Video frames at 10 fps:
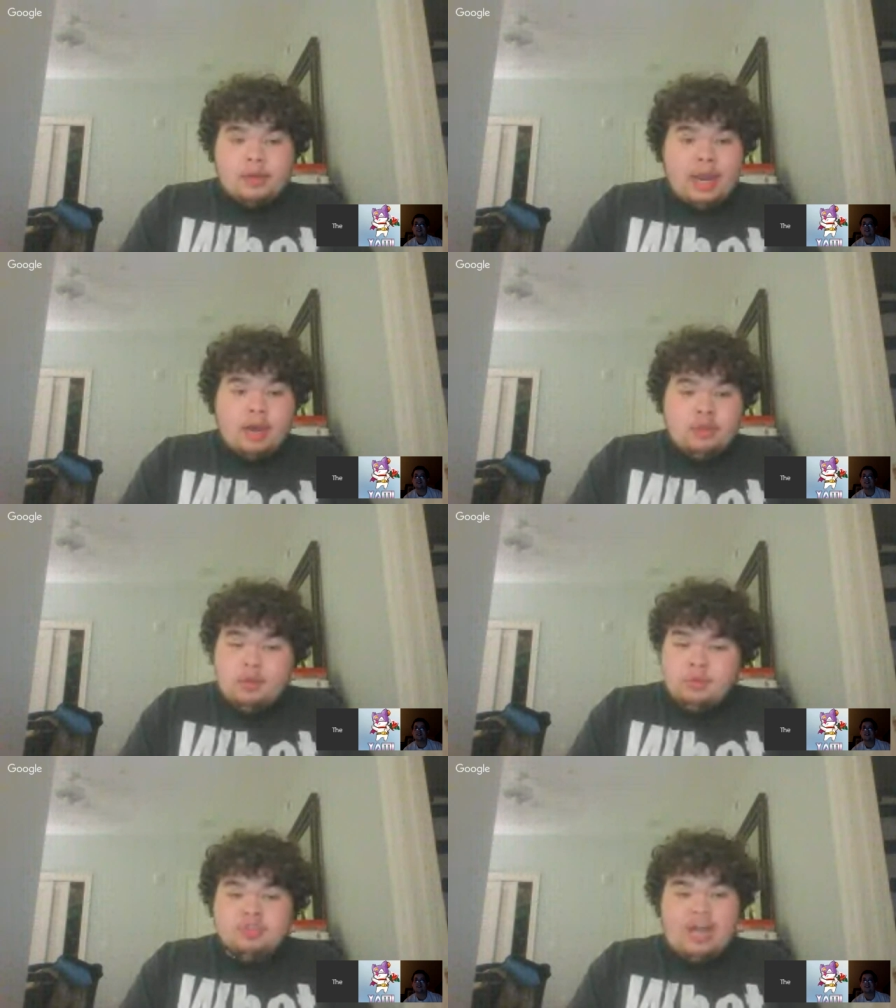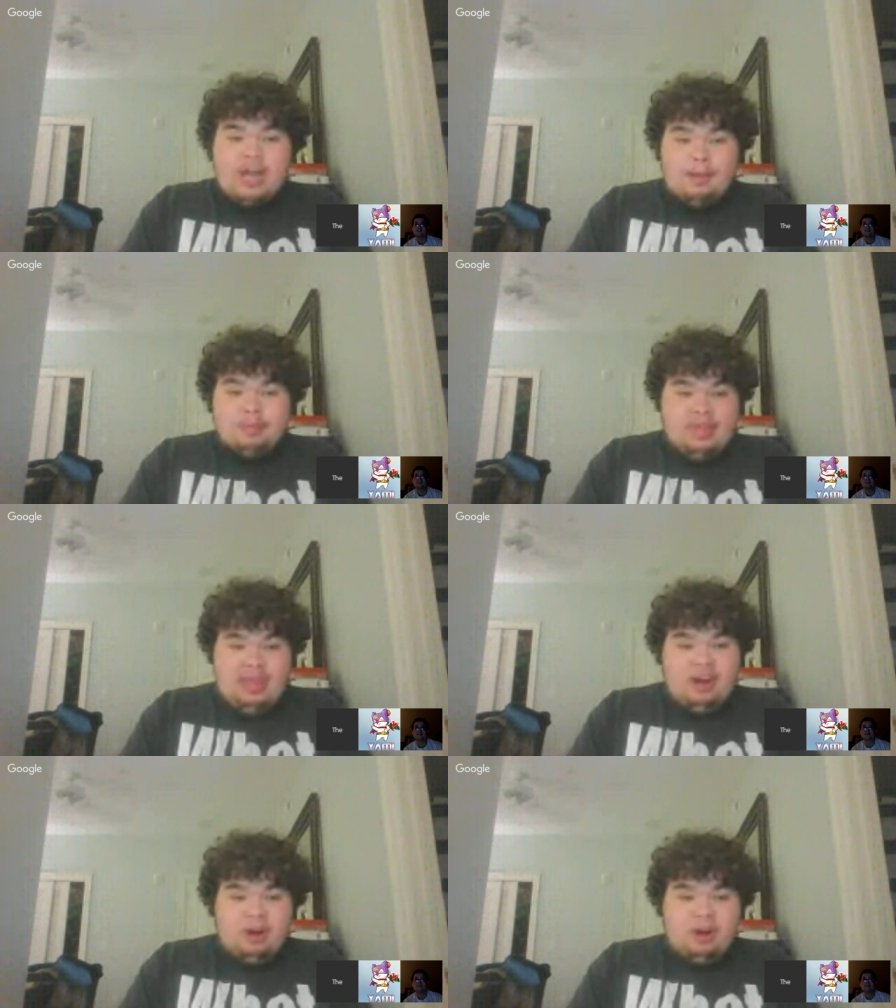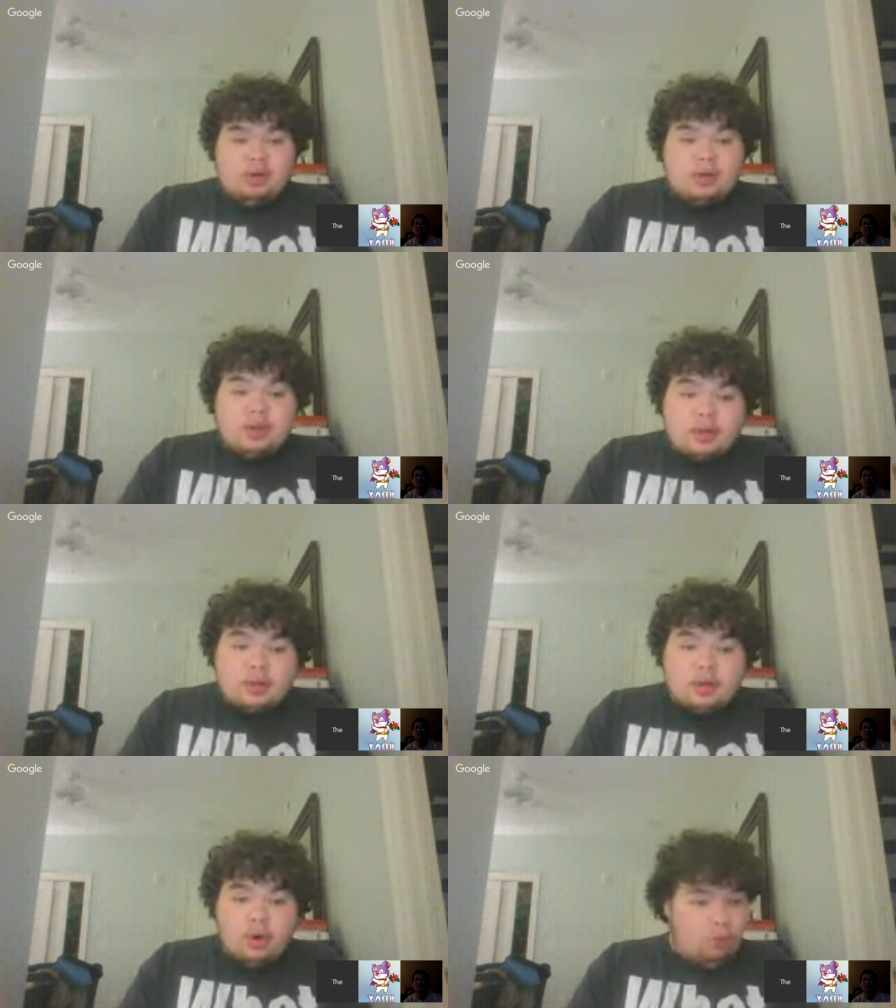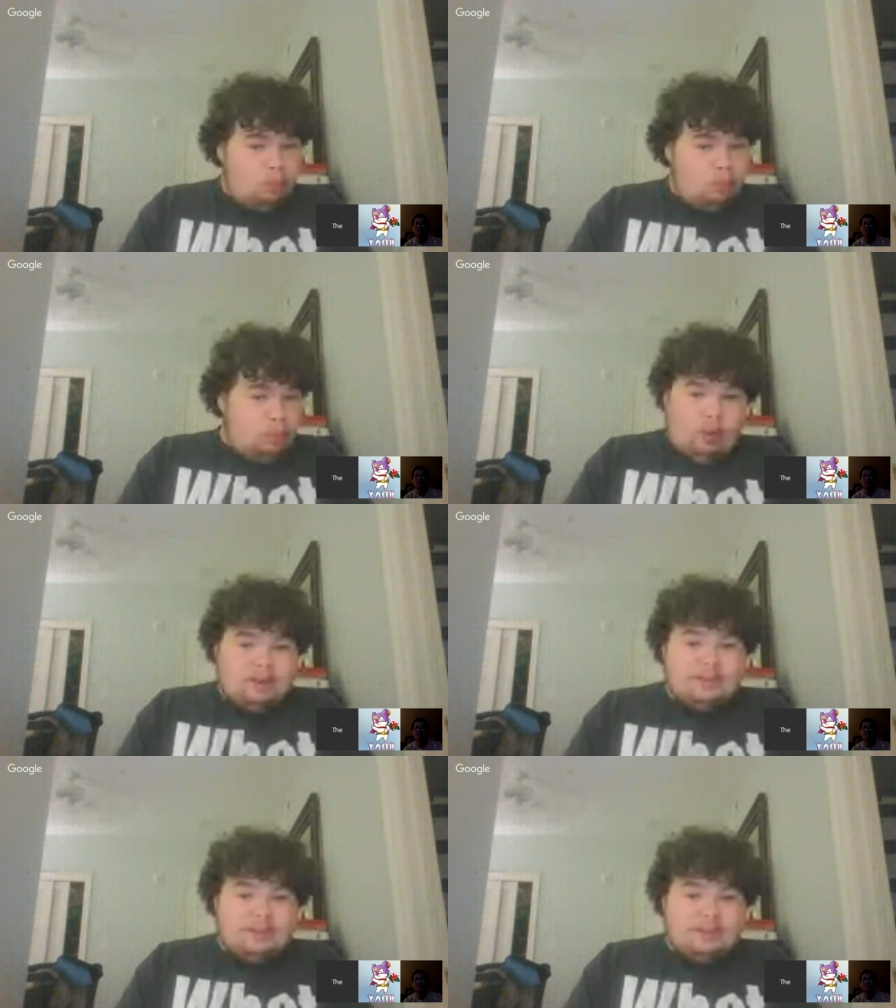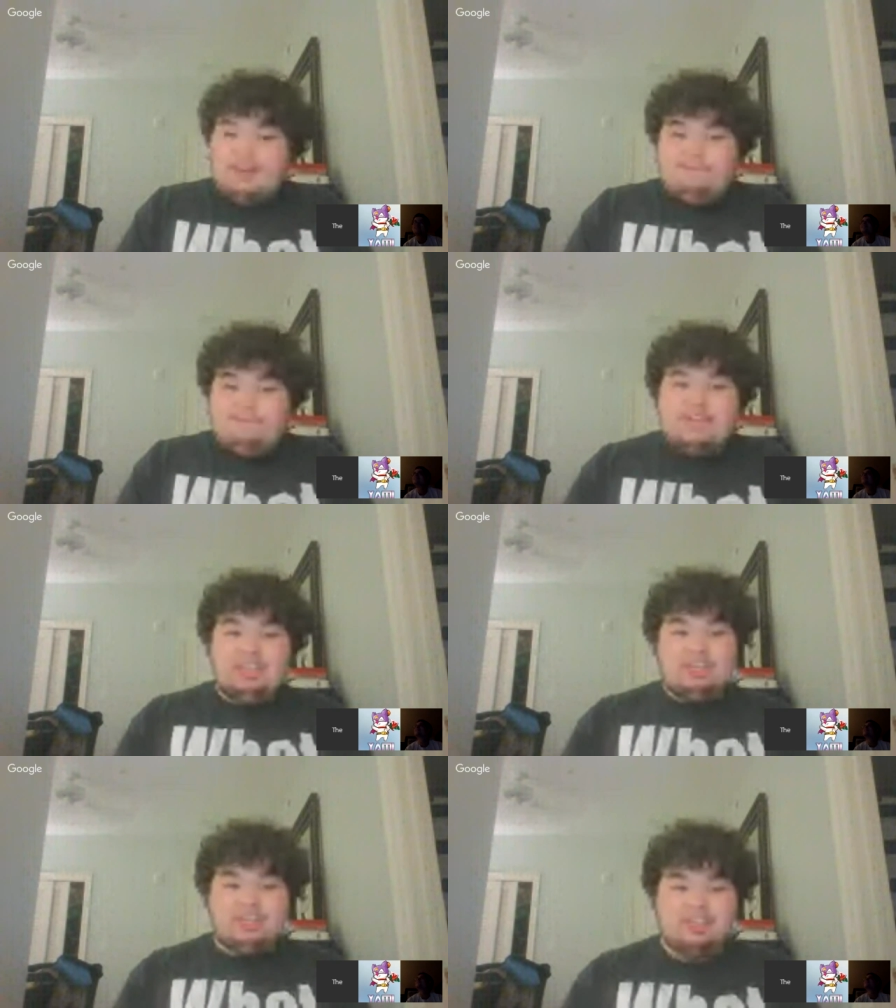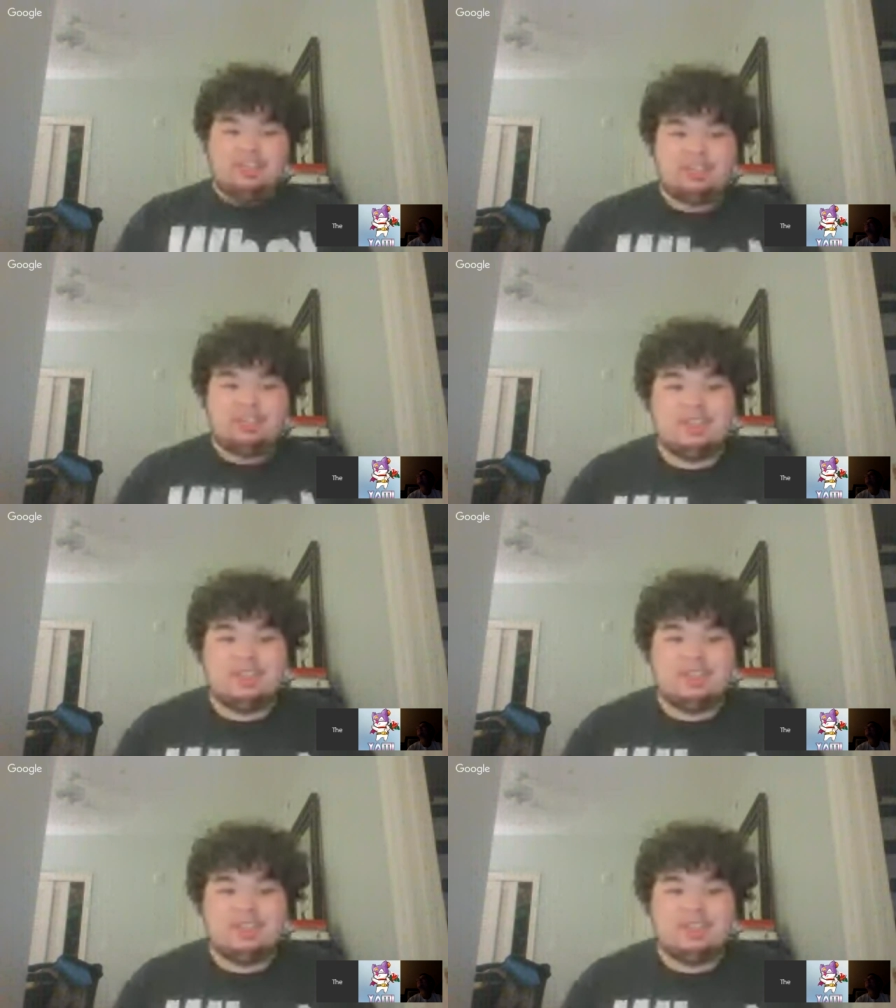how do you stop there? What the fuck?